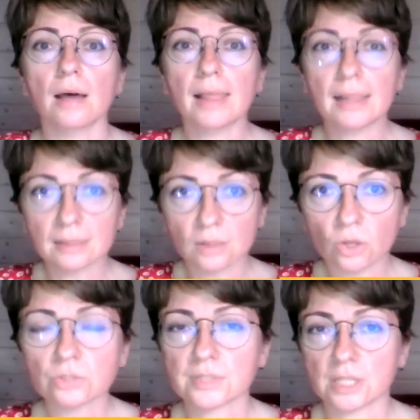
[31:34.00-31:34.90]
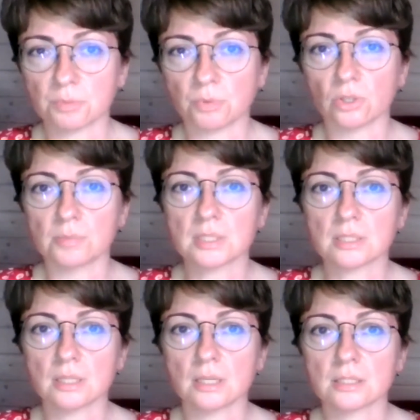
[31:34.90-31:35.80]
a lot of such programs
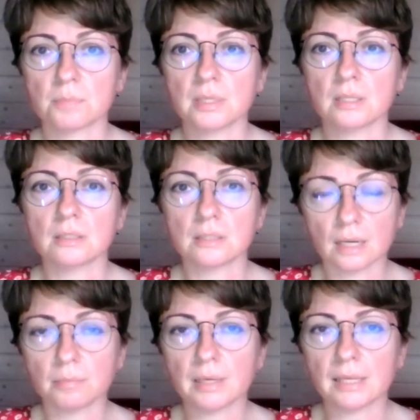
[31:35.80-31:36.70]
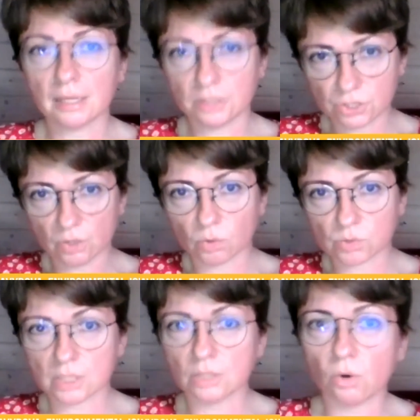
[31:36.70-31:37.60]
is being done by
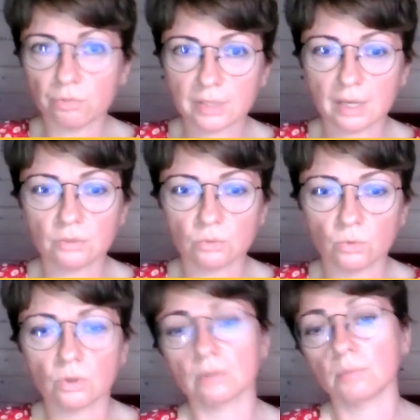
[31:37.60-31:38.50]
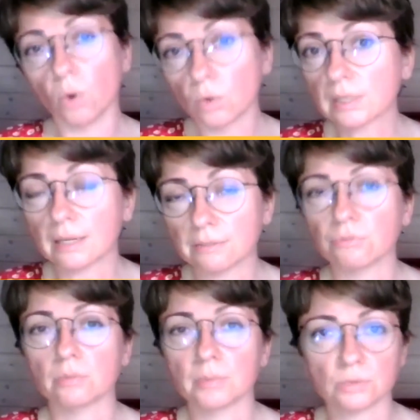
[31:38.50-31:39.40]
NGOs in offline or online
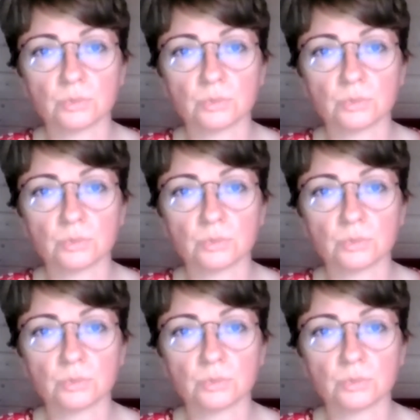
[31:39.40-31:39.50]
format,